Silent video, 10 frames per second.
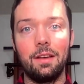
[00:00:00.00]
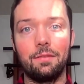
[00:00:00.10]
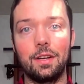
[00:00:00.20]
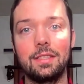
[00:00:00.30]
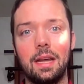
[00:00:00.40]

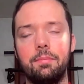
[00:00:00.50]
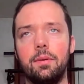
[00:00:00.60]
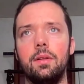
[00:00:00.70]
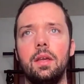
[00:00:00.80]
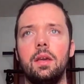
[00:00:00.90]
For
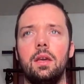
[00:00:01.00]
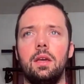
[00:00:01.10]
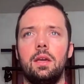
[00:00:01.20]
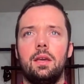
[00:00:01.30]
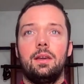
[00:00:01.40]
example,
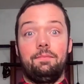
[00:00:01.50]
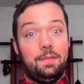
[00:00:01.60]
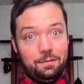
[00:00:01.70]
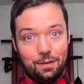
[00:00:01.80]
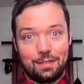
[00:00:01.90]

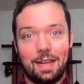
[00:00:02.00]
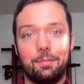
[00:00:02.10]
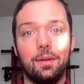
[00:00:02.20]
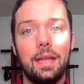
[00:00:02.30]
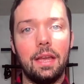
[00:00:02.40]

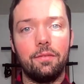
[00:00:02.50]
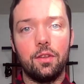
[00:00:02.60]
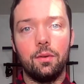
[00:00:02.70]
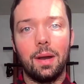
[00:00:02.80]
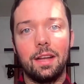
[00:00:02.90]
if
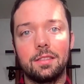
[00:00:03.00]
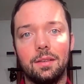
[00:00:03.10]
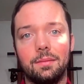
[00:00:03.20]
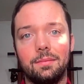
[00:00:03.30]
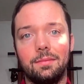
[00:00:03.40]
you ask
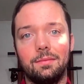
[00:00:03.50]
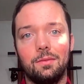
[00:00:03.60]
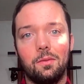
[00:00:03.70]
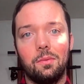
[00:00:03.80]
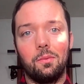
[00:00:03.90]
them,
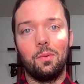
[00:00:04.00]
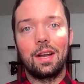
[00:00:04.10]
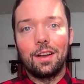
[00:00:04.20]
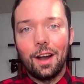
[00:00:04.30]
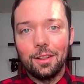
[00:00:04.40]
what
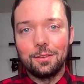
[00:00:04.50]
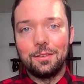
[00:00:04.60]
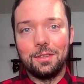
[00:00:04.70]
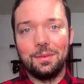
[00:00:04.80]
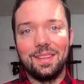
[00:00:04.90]
color do
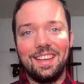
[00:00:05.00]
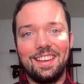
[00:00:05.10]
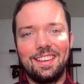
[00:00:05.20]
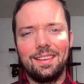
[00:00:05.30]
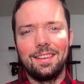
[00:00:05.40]
you
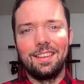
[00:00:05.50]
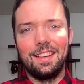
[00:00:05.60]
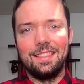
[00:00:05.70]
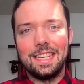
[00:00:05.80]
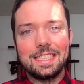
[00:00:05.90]
like?
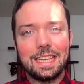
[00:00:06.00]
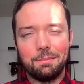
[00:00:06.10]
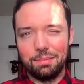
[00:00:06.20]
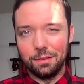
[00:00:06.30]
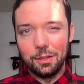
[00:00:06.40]
And they say
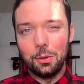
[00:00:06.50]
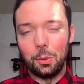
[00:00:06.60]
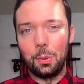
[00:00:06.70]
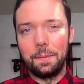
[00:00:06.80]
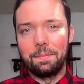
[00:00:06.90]
blue,
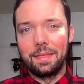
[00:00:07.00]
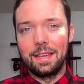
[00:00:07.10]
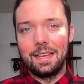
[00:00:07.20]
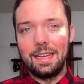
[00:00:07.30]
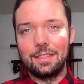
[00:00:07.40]

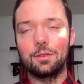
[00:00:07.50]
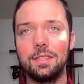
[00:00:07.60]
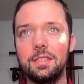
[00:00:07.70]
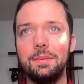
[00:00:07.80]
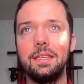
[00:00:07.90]
it's going
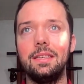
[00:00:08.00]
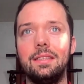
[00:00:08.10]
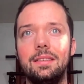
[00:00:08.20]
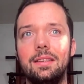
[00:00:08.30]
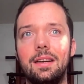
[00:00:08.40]
to be
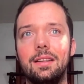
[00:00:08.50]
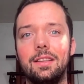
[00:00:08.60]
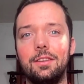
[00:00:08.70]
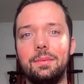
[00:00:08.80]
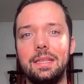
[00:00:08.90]
a
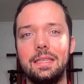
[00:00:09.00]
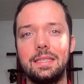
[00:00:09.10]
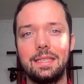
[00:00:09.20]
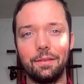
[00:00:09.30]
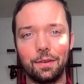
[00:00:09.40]
little bit
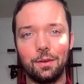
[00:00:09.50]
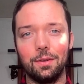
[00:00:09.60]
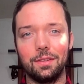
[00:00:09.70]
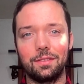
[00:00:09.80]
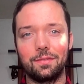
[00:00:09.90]

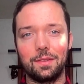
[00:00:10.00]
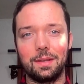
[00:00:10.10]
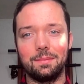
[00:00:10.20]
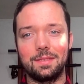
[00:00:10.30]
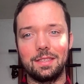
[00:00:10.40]
difficult for
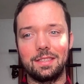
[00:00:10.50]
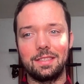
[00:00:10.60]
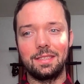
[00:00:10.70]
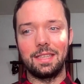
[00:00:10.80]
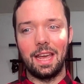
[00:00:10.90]
them
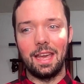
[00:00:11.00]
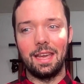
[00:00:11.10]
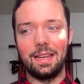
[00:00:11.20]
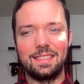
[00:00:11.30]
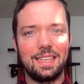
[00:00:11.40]

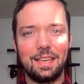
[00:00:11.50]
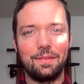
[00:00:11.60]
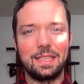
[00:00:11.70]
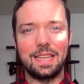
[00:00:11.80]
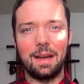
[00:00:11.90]
to give
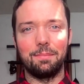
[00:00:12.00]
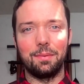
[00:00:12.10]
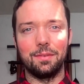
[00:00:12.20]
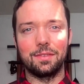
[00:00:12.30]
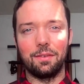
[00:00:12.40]

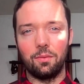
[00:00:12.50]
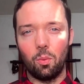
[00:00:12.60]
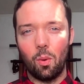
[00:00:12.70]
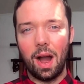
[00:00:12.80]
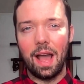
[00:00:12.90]
examples of
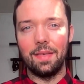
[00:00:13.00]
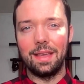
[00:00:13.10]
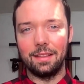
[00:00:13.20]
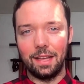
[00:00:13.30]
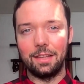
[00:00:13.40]
why they
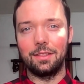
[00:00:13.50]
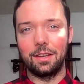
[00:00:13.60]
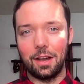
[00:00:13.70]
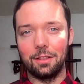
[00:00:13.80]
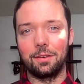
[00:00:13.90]
like the
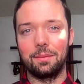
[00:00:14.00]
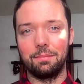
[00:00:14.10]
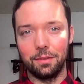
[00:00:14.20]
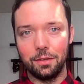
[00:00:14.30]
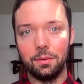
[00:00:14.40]
color
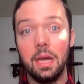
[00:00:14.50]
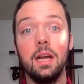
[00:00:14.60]
blue.